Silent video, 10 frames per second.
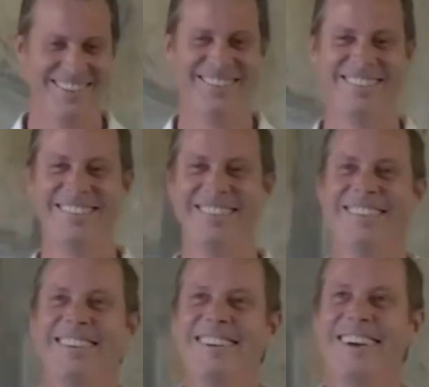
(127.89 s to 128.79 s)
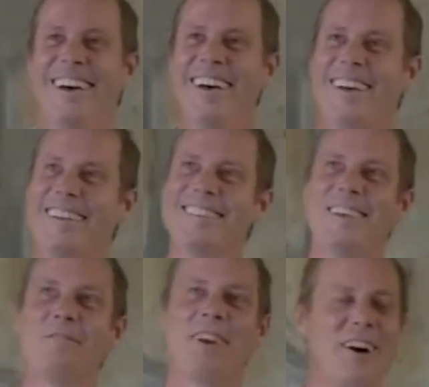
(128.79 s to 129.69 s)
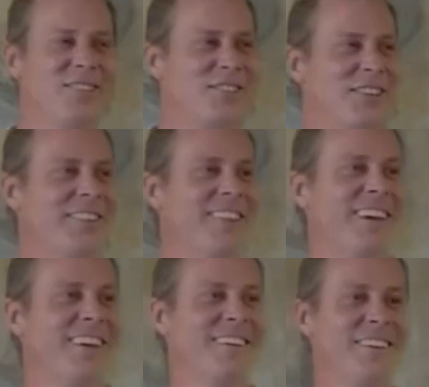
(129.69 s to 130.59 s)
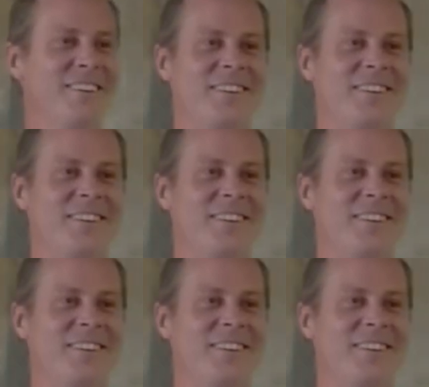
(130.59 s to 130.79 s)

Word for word: uh, it's some cultural thing.